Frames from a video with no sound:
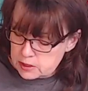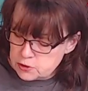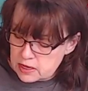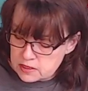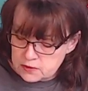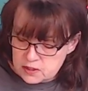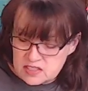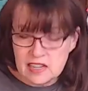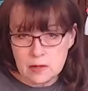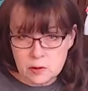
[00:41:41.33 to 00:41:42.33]
transfers,
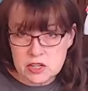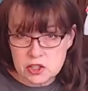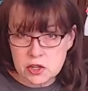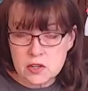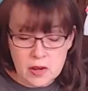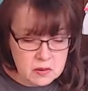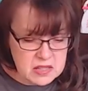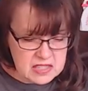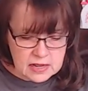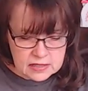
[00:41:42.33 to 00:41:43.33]
and I want to show you how
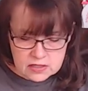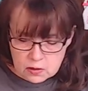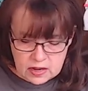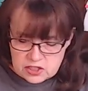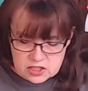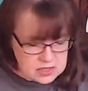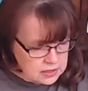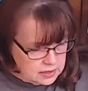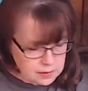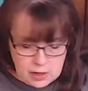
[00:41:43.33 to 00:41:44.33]
it's done, so I just
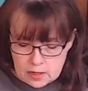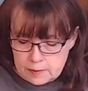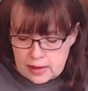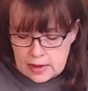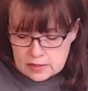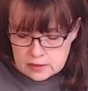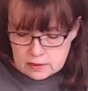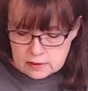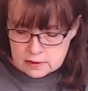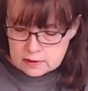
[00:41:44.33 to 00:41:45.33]
clean them on a mat.
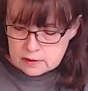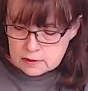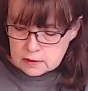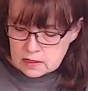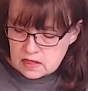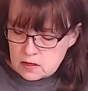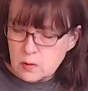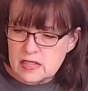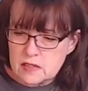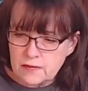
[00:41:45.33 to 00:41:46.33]
Either
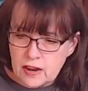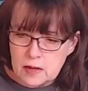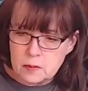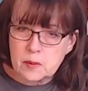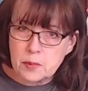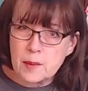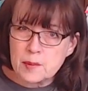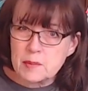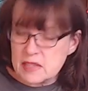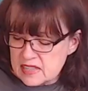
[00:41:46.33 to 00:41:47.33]
way is fine, but
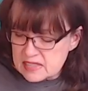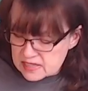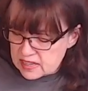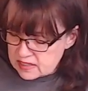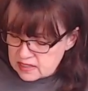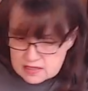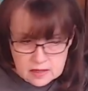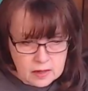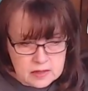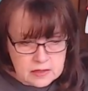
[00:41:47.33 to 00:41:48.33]
probably the sink is
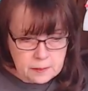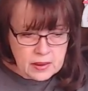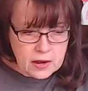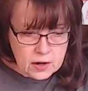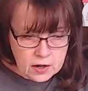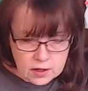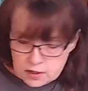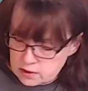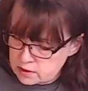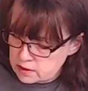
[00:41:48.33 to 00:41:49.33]
a, is a
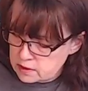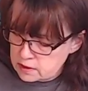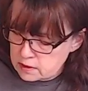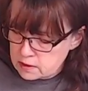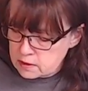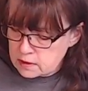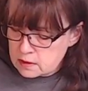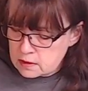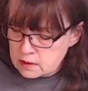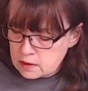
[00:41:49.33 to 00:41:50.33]
better,
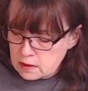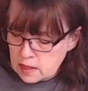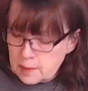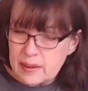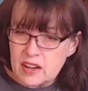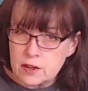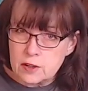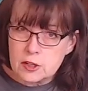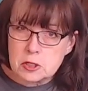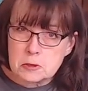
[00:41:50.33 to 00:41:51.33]
a
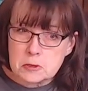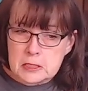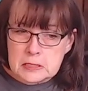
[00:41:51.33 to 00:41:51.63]
better,